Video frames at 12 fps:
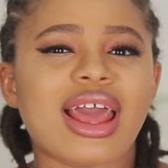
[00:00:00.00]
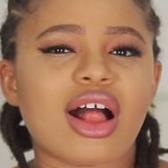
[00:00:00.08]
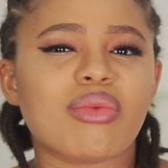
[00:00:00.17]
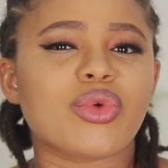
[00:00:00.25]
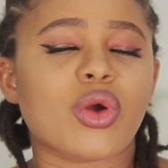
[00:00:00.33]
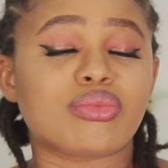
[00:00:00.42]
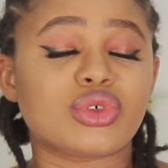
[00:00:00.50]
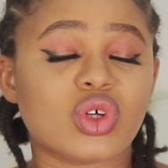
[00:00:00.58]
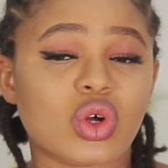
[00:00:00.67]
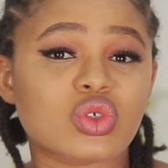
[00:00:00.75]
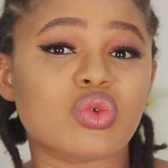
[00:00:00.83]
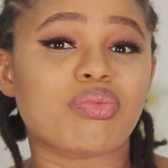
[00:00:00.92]
help your
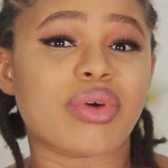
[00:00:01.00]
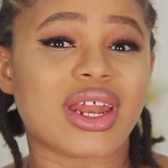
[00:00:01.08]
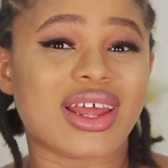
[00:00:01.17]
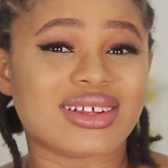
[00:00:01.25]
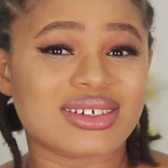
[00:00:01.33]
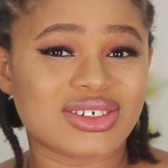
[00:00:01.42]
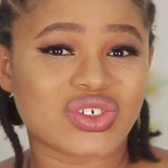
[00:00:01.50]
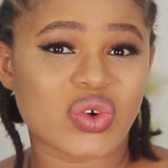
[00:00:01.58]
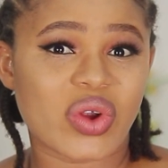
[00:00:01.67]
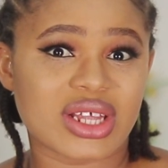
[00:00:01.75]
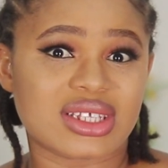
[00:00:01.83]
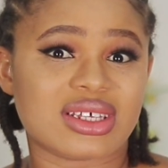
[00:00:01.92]
product to
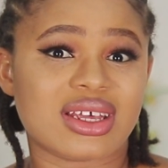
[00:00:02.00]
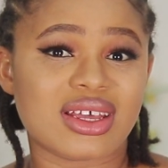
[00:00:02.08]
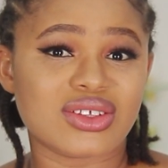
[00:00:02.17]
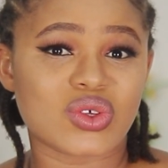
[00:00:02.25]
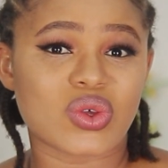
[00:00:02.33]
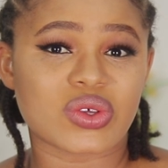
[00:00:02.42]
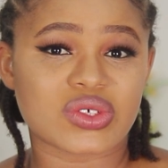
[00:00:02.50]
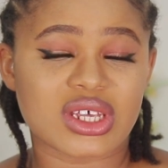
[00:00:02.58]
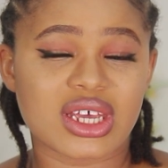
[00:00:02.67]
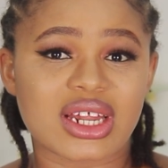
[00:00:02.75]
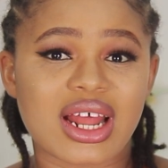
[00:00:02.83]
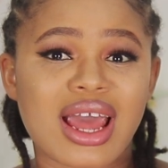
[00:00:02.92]
penetrate into your
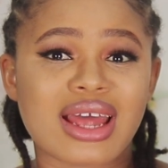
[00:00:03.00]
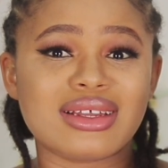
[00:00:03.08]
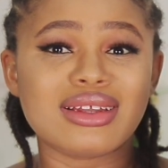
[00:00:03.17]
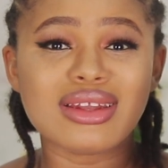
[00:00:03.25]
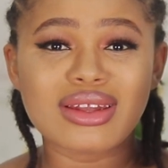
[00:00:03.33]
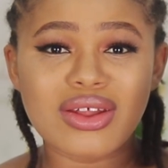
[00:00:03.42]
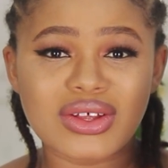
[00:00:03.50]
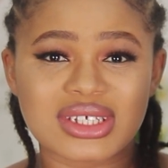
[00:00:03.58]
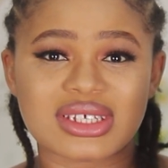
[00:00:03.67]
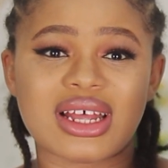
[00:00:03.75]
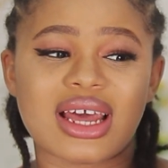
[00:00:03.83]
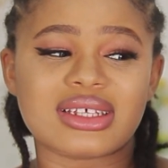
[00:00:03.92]
skin. And
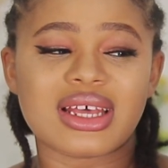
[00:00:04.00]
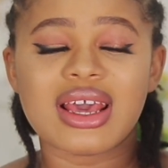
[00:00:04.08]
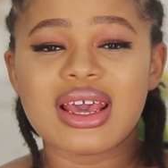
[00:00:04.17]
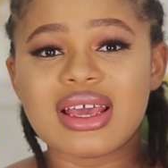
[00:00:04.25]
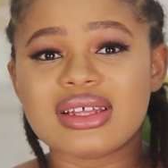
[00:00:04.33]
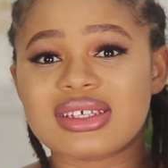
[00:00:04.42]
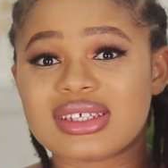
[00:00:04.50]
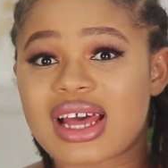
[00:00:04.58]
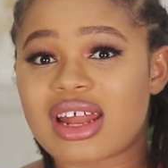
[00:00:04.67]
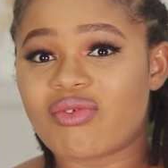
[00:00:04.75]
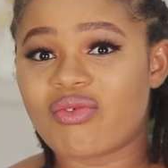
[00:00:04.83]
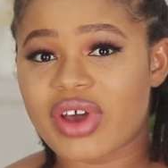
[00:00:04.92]
note that it is
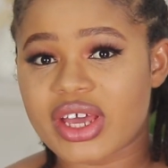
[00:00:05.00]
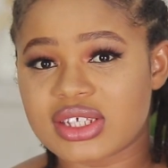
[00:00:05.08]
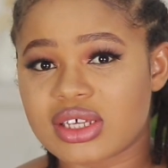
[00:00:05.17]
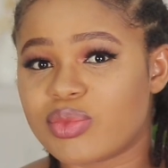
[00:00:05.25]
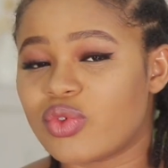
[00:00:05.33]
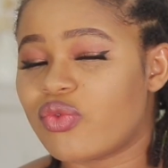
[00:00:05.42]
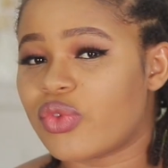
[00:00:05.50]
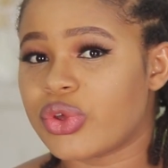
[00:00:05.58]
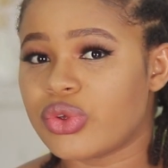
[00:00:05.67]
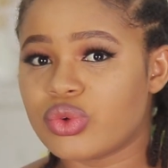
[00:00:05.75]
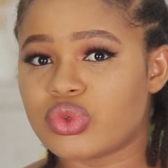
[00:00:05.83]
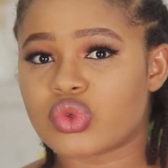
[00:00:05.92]
advisable for
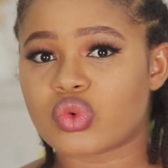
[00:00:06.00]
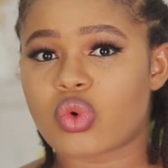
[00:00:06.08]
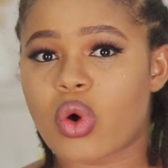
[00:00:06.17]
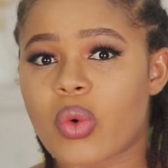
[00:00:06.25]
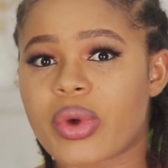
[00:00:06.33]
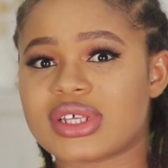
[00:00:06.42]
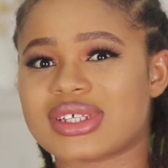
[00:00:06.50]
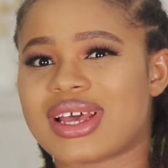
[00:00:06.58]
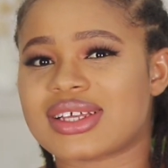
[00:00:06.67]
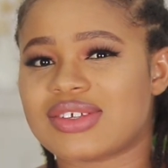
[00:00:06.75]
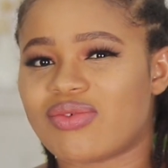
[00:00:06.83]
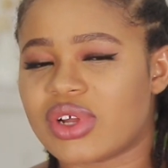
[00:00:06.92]
you to always
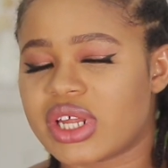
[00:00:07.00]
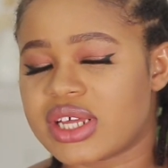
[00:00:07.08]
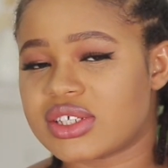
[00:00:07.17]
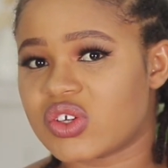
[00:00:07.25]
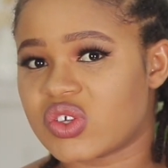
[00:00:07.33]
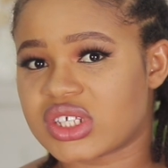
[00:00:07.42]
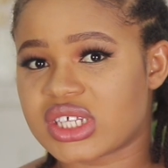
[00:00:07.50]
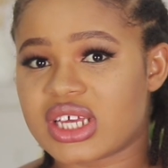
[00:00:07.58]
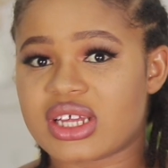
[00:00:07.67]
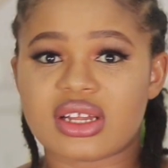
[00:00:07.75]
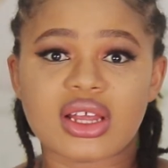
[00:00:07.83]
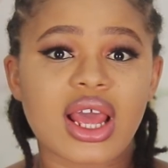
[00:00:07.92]
exfoliate your
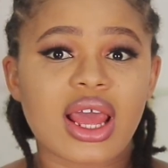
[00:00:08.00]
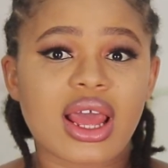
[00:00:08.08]
skin